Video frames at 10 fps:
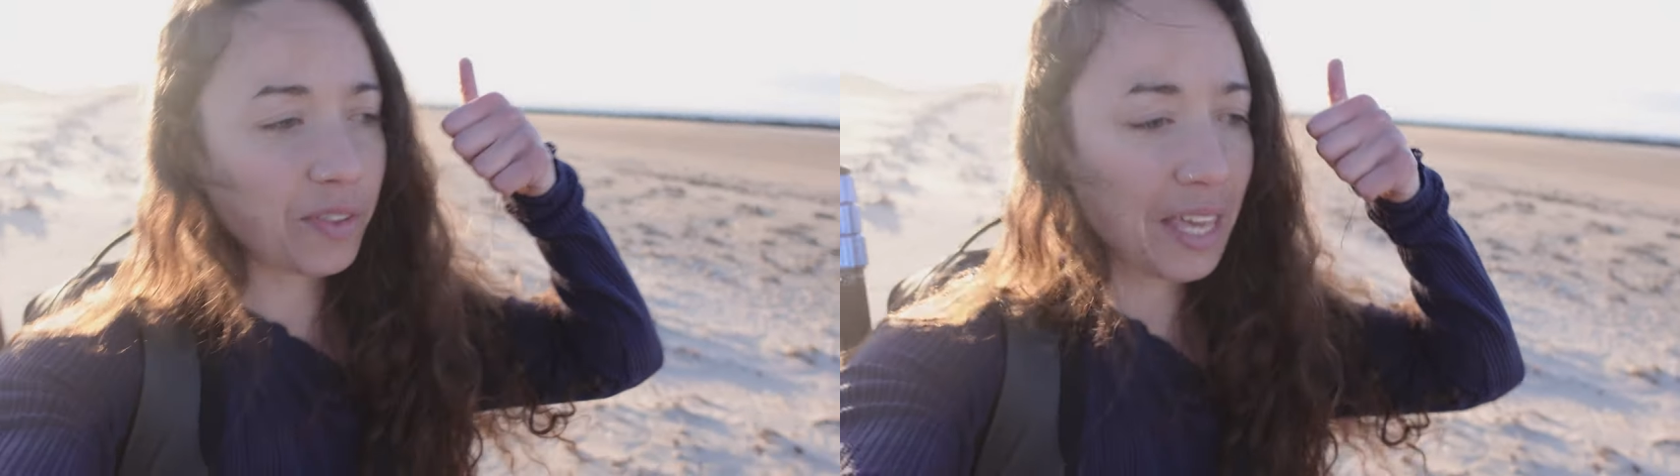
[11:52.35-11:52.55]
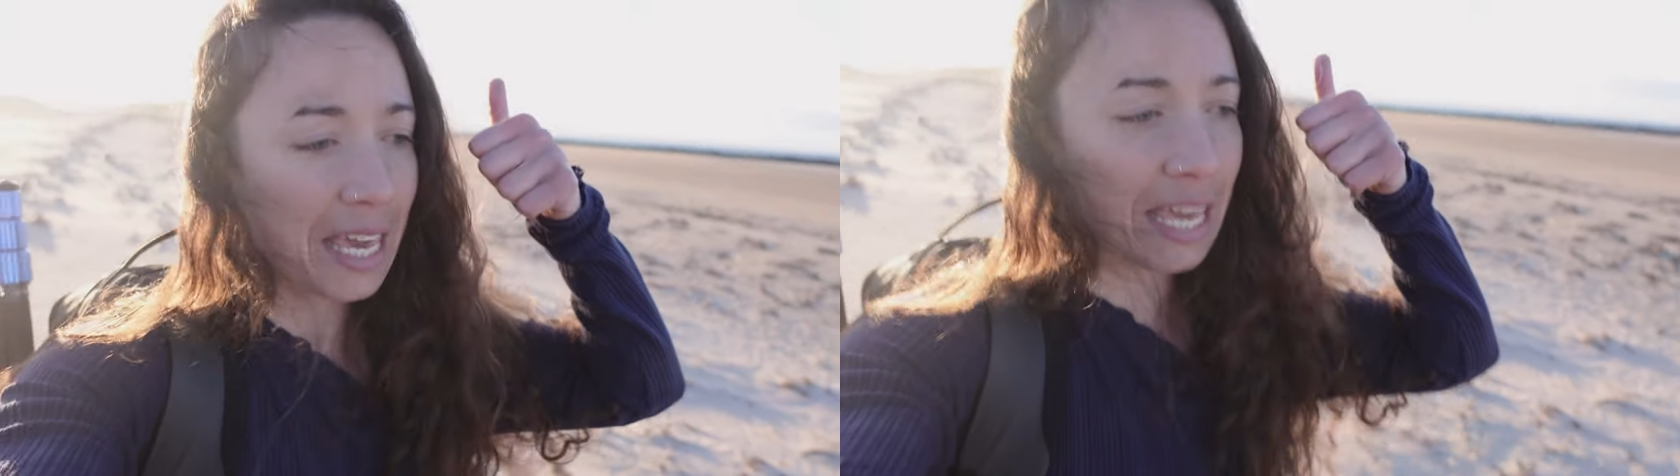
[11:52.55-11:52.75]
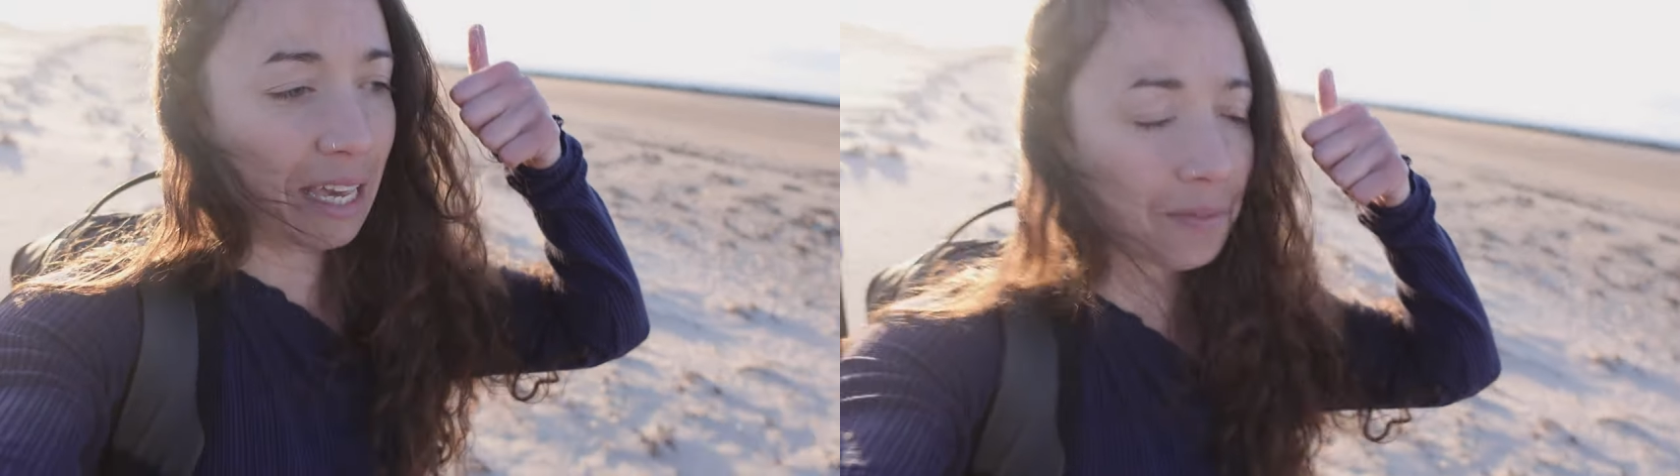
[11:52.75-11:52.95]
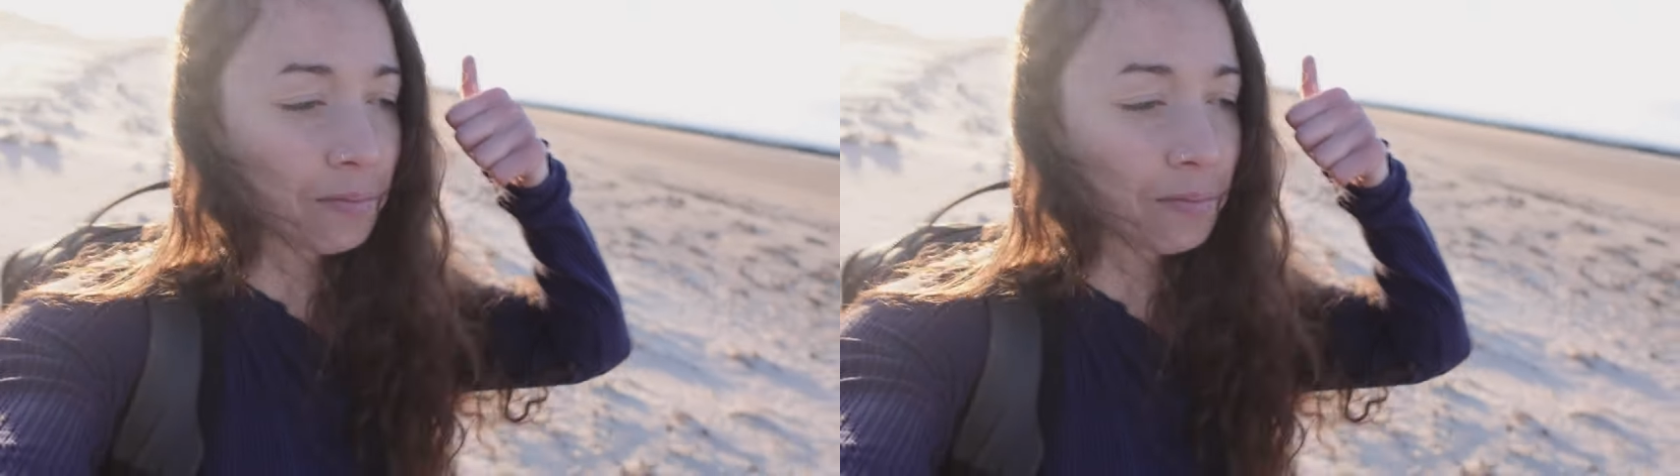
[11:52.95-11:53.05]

the